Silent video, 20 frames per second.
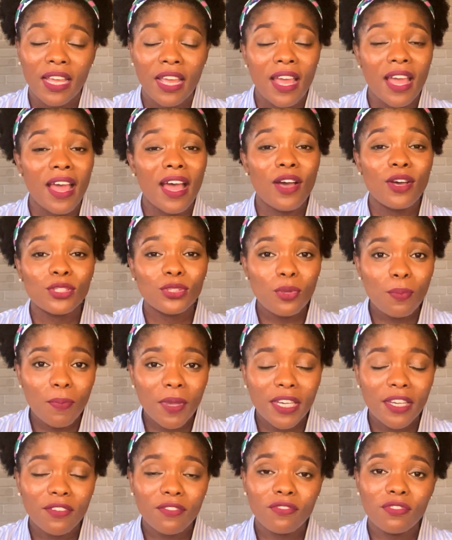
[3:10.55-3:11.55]
I also made
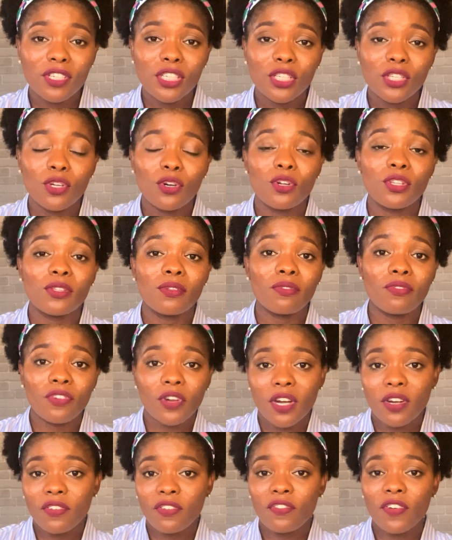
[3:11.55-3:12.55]
a video on the
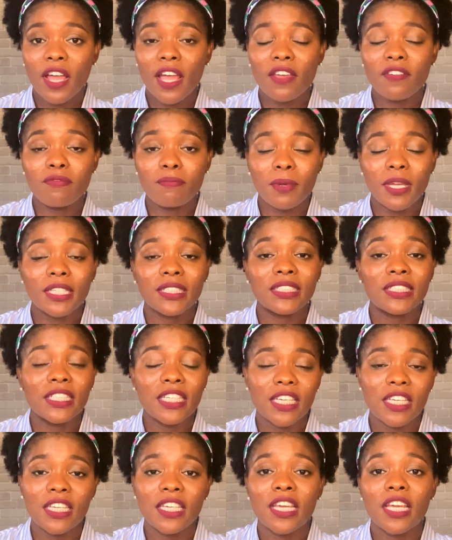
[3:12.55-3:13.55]
very 5 best
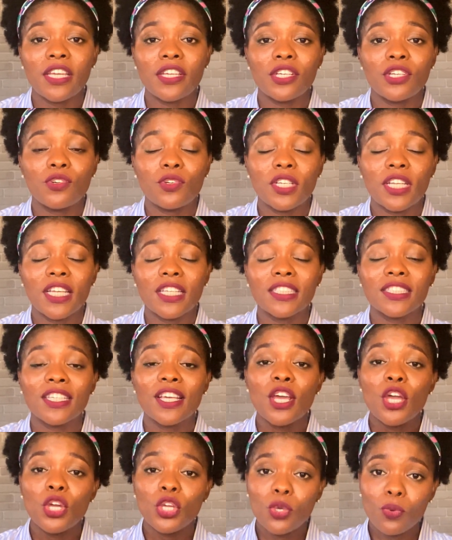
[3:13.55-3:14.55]
skincare ingredients
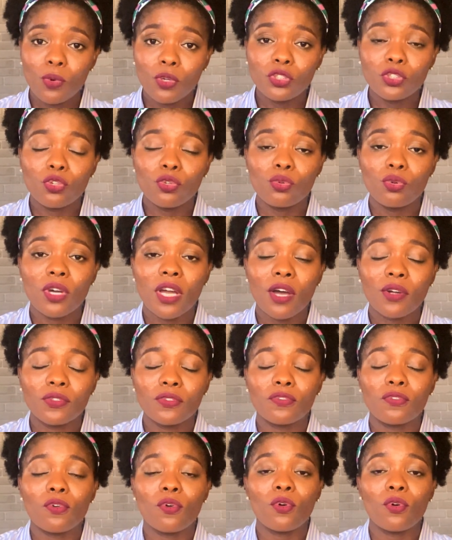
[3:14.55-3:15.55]
you want to look out
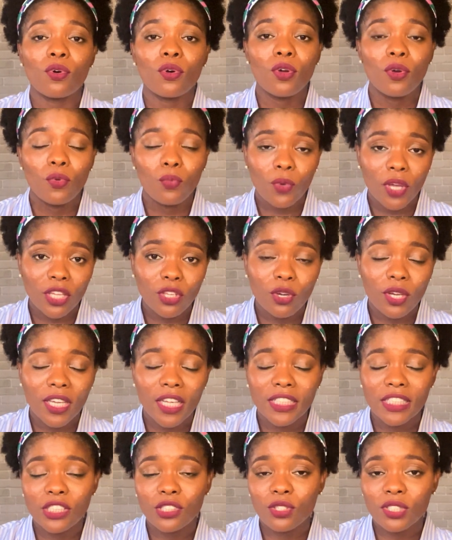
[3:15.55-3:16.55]
for when you're
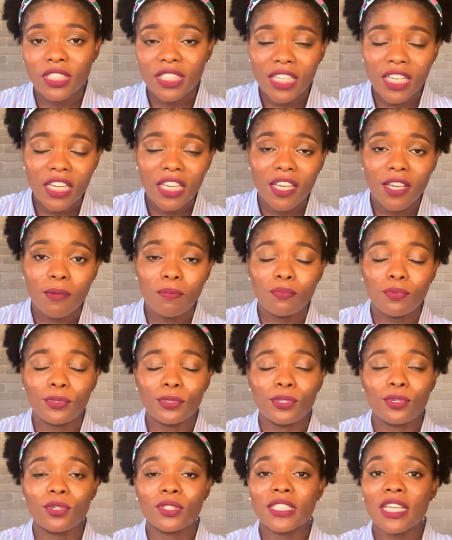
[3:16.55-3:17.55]
getting your skincare
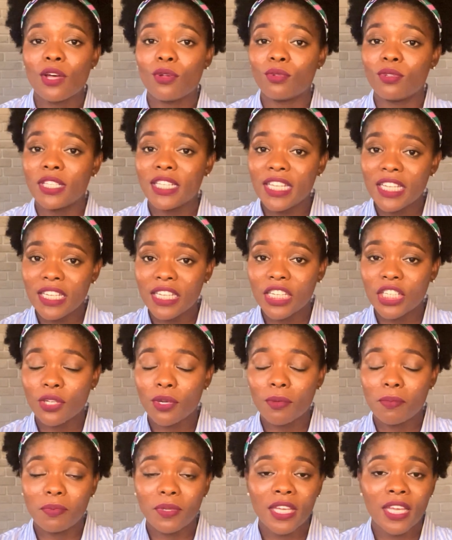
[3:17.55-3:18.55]
products. I'll link it
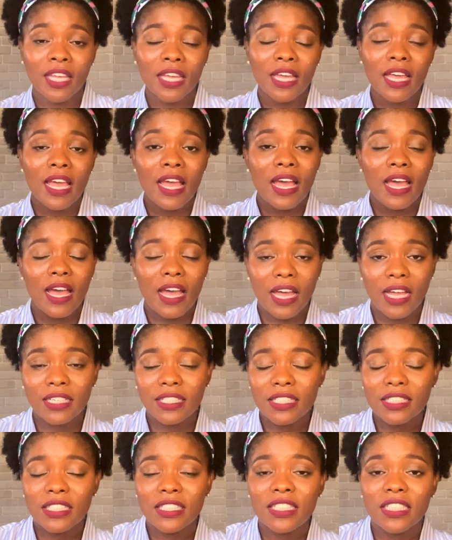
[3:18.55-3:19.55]
up here and
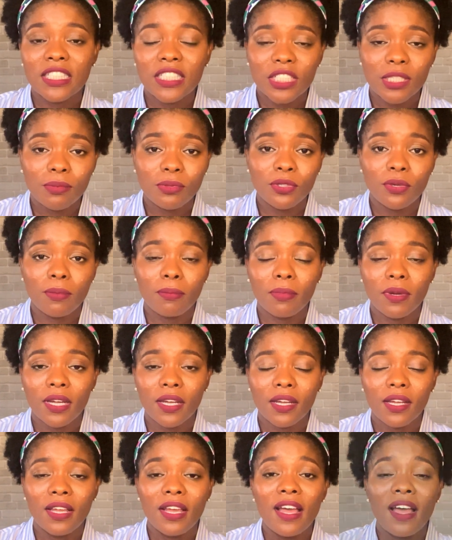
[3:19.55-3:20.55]
in the description bar.
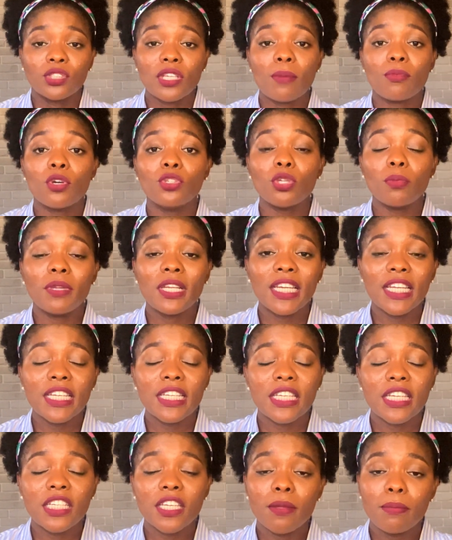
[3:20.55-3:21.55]
I'm going to be
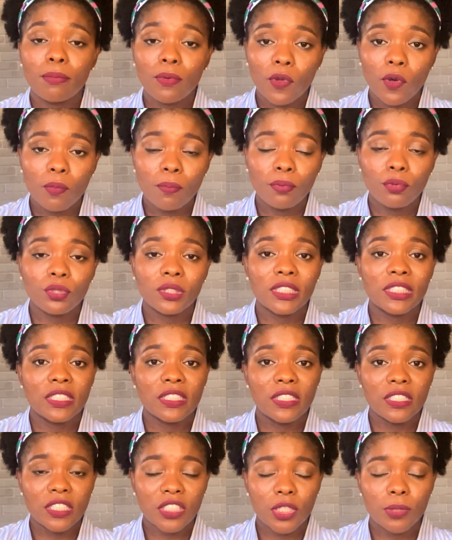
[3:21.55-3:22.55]
linking a blog post in the
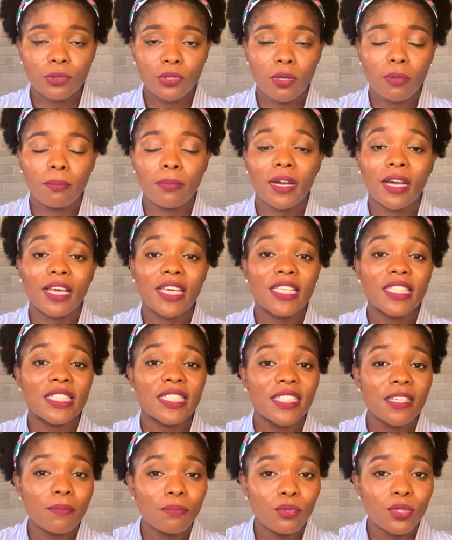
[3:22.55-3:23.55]
description bar, a
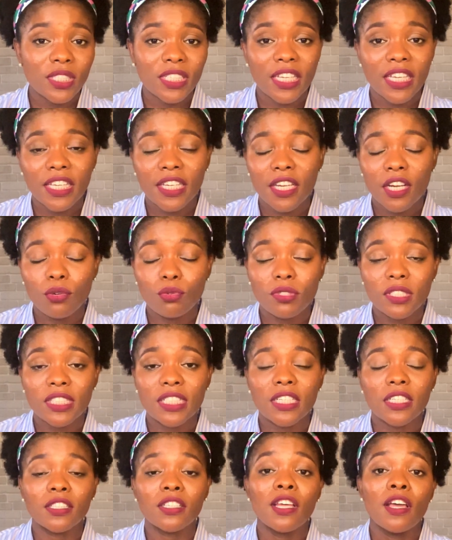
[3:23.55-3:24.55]
simple skincare
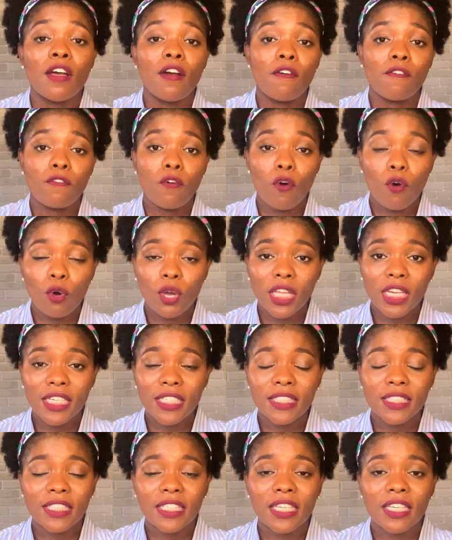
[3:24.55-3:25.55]
routine for oily
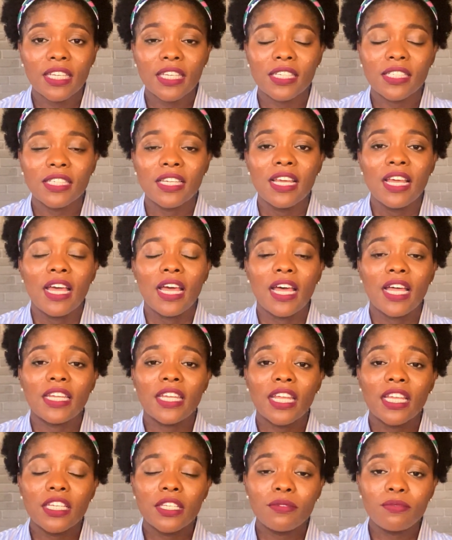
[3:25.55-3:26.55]
skin, and
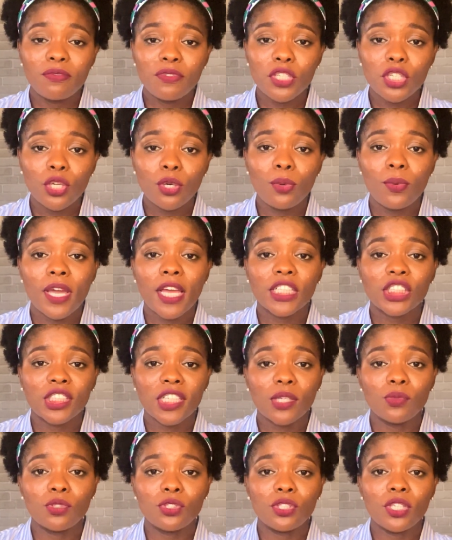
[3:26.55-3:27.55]
then the video where I shared
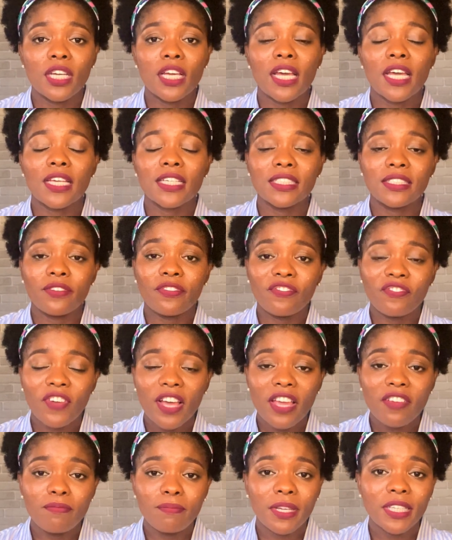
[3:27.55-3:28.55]
with you guys the
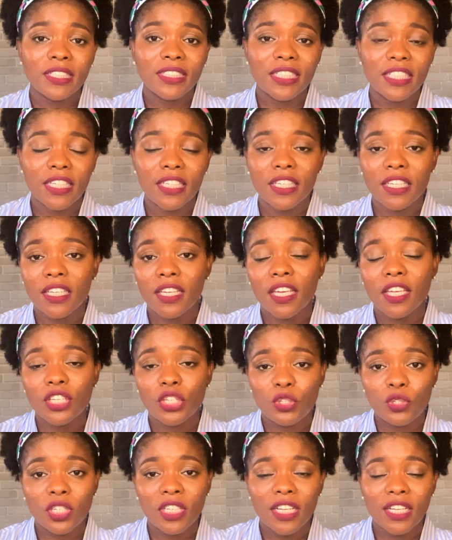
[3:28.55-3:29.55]
5 best skincare
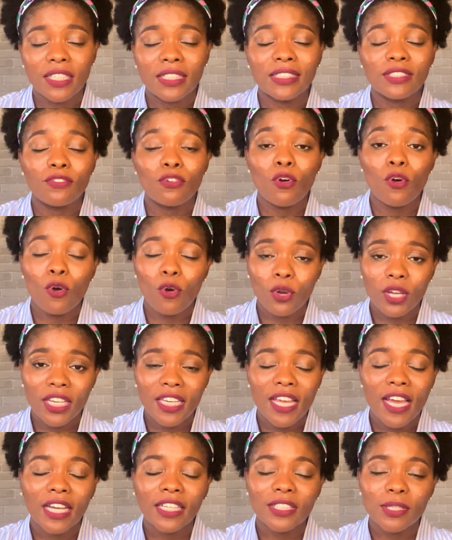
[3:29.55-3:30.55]
ingredients for oily,
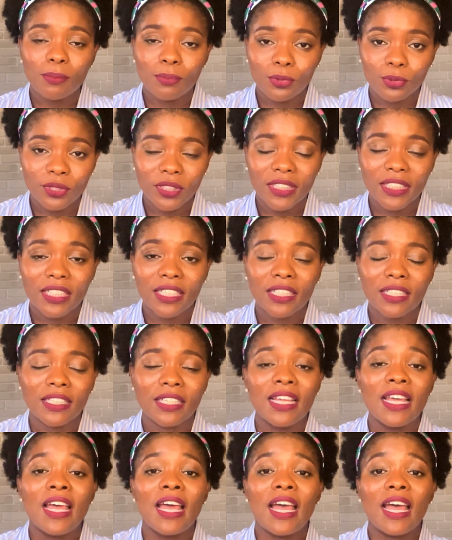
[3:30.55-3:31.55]
acne prone skin,
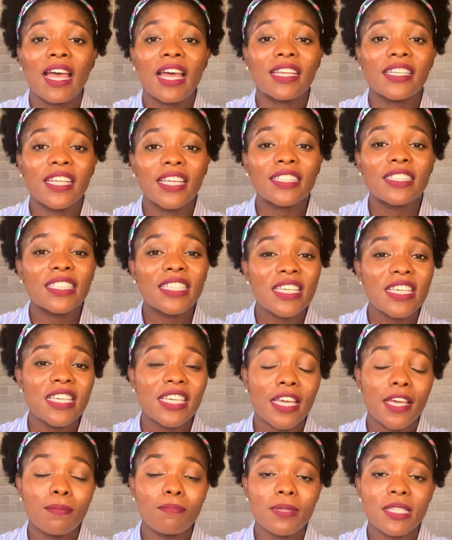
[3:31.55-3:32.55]
and then
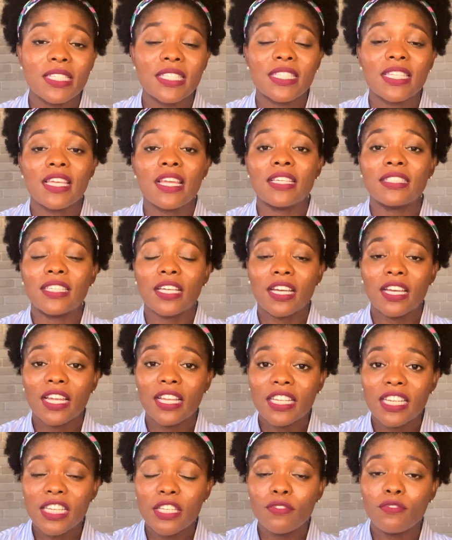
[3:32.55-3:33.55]
skincare mistakes that can
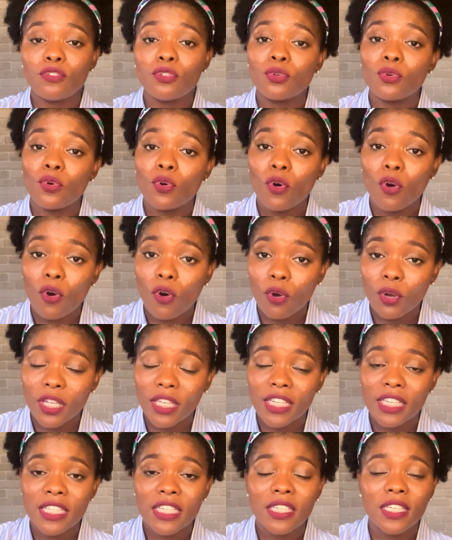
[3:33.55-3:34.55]
leave you
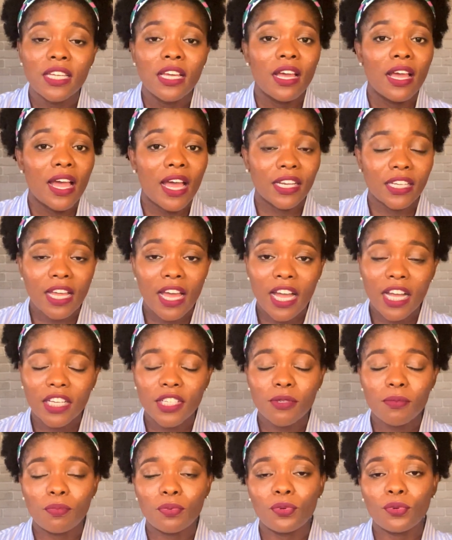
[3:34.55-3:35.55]
oily and acne
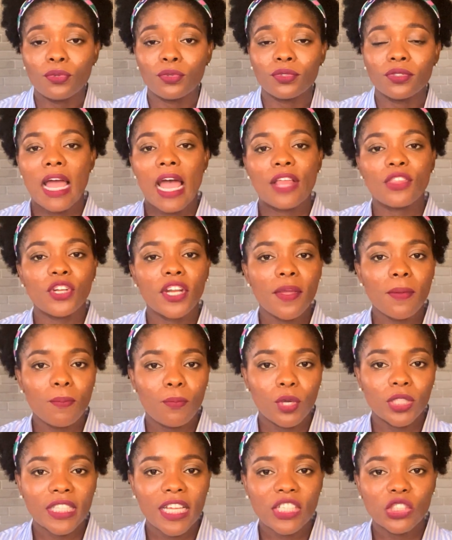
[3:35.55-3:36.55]
prone. Another
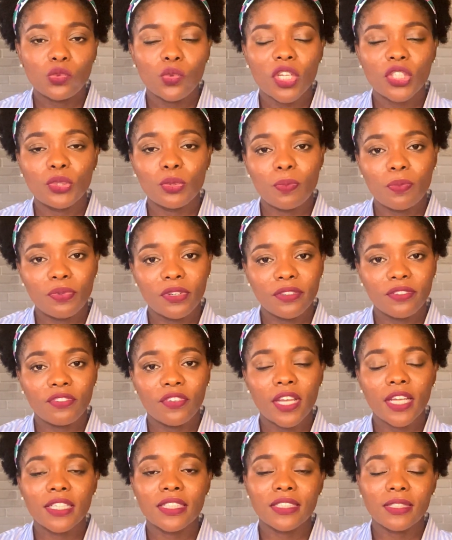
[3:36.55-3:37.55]
important way to
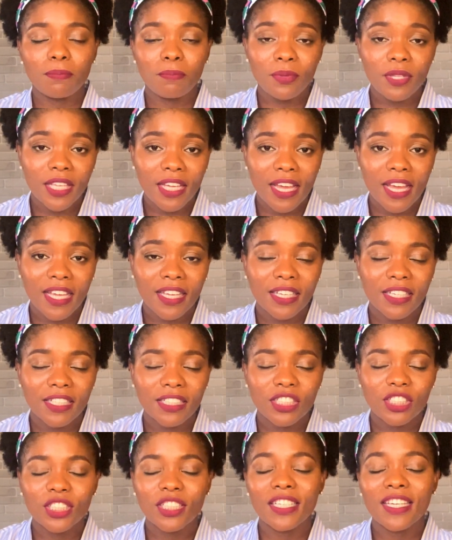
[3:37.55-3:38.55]
prevent
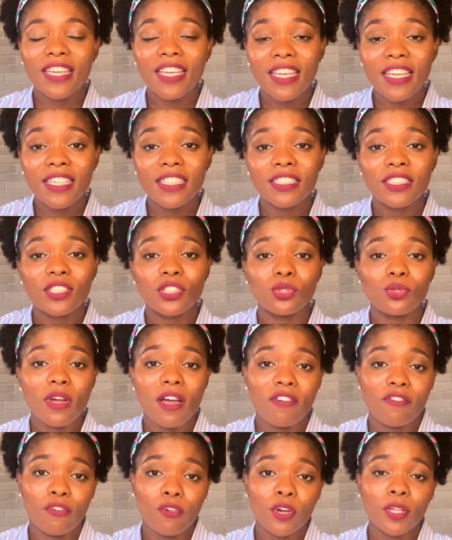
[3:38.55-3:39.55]
PIH is to
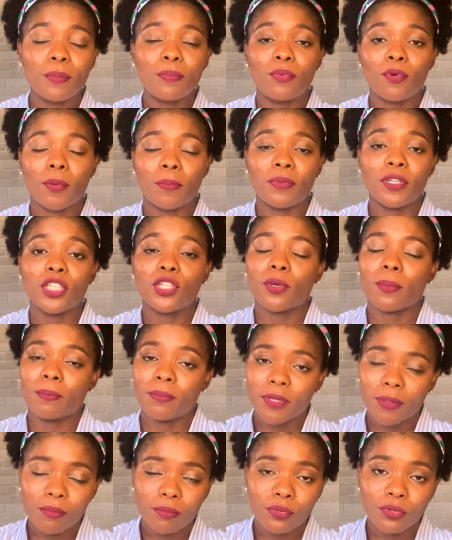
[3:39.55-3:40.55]
avoid popping your
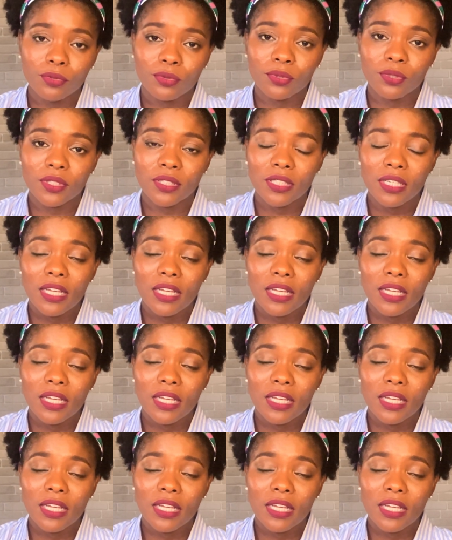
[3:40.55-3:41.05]
pimples.